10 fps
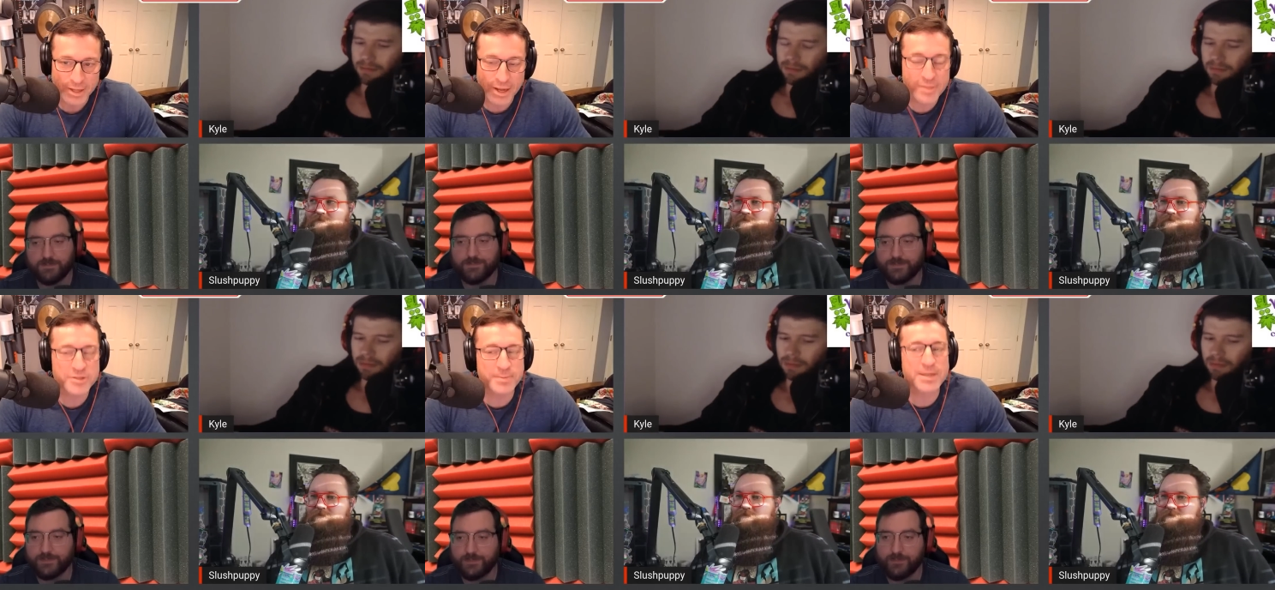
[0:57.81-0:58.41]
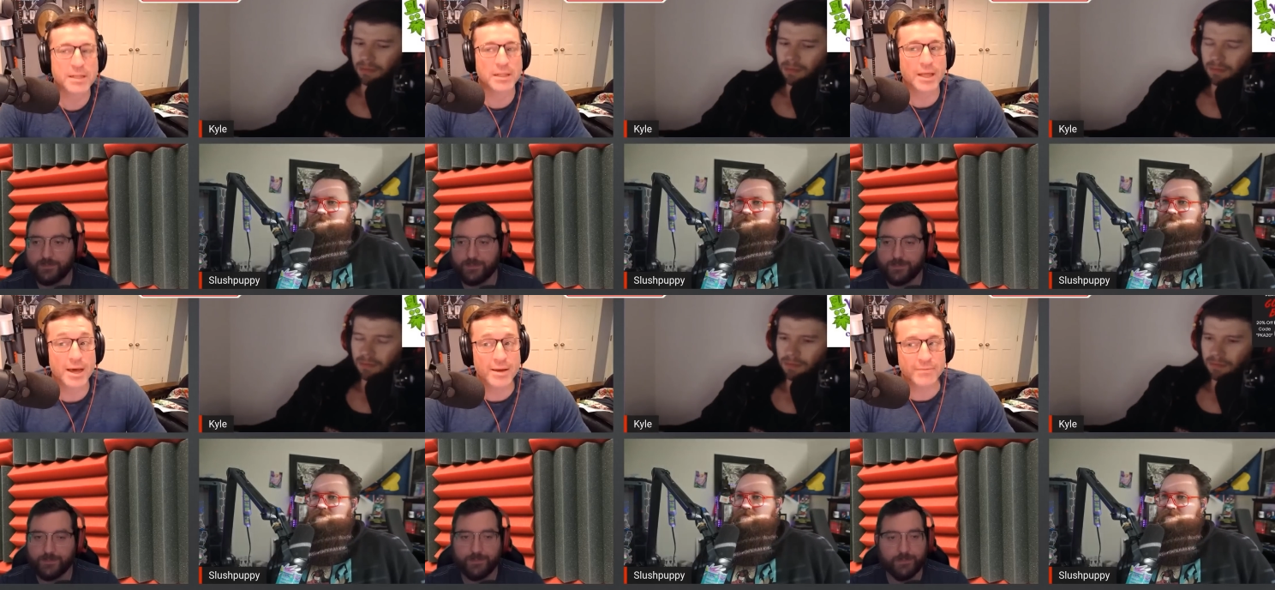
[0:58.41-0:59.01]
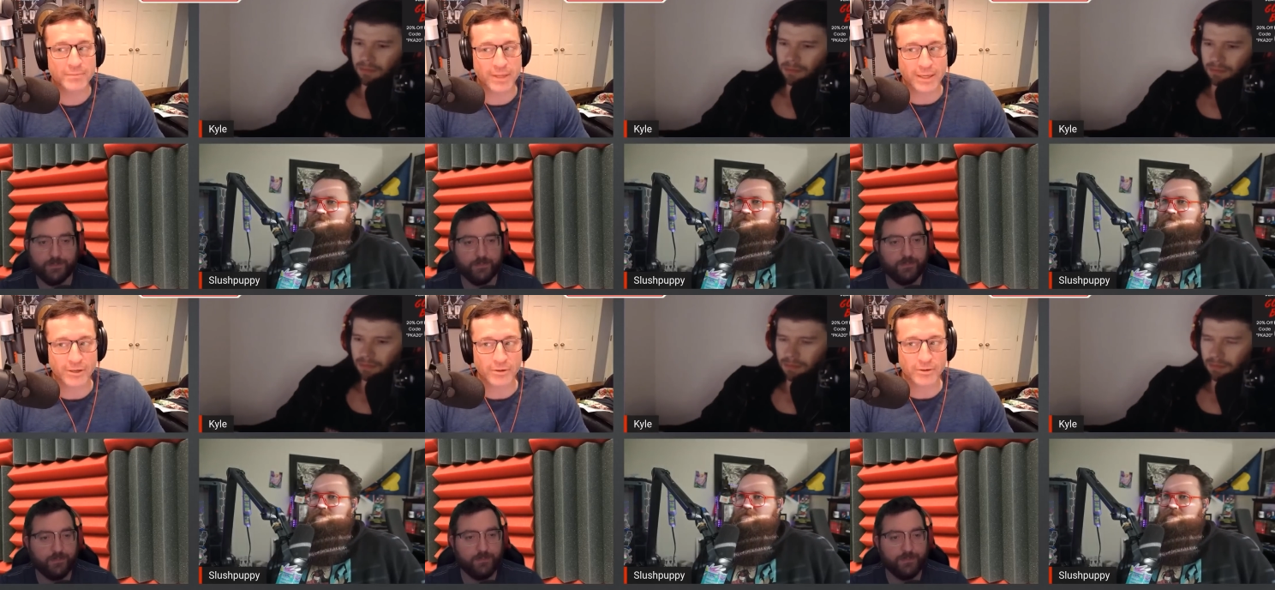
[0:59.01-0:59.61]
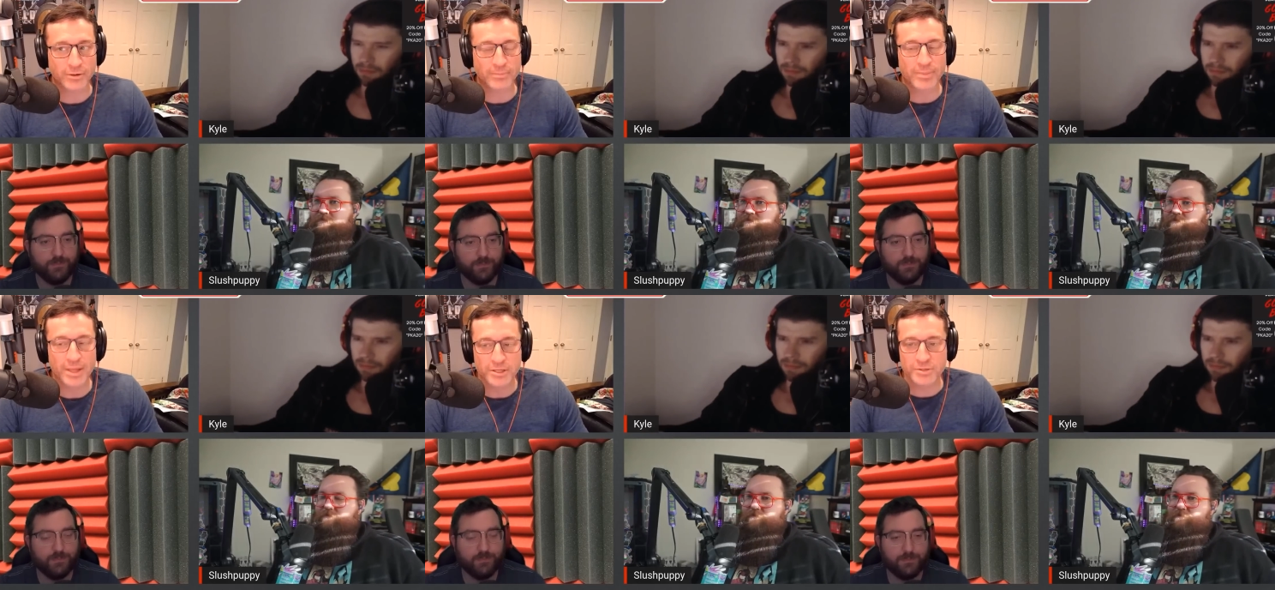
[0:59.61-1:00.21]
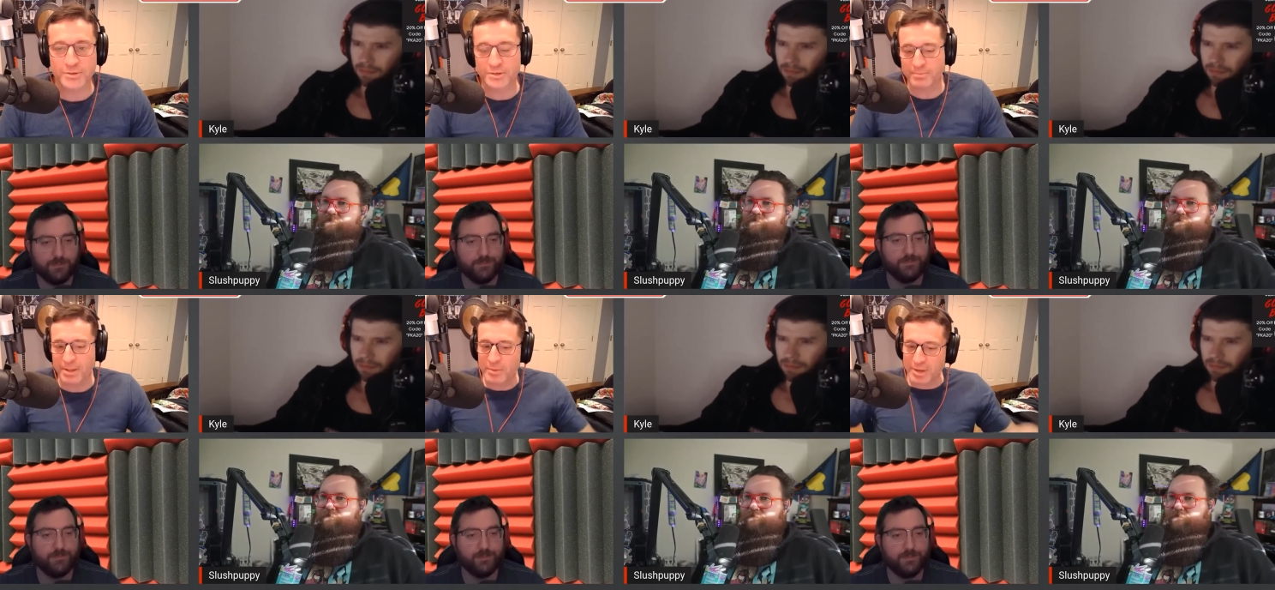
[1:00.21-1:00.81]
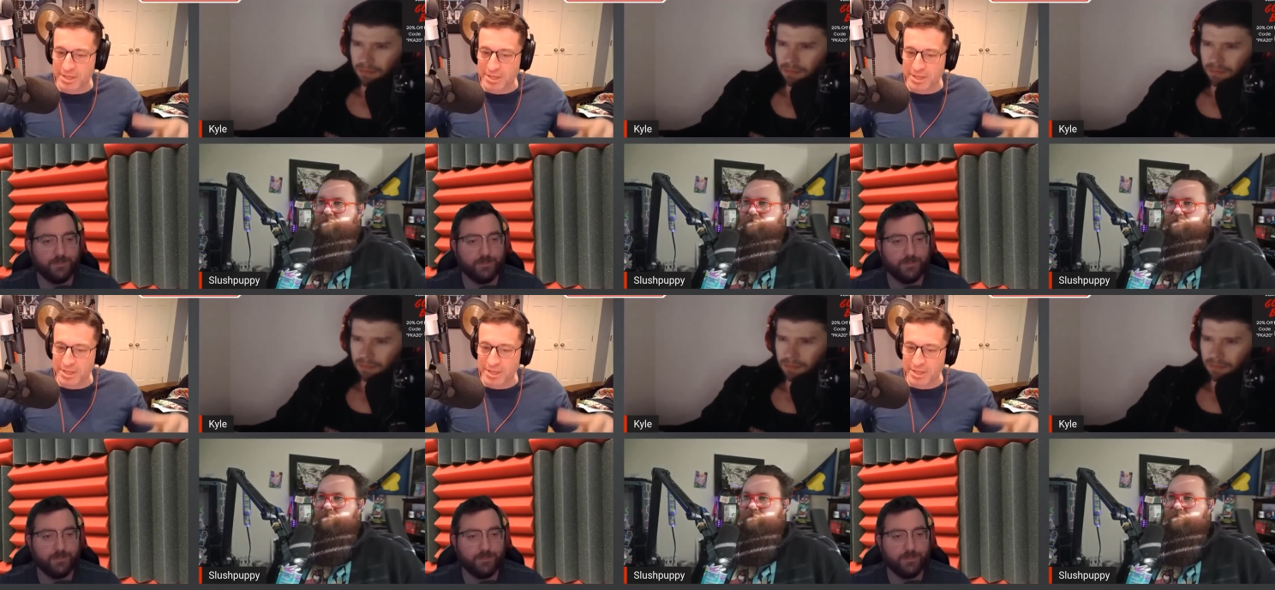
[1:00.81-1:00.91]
Speaker 1: Ah, uh, there's been a lot of like so, so by the way,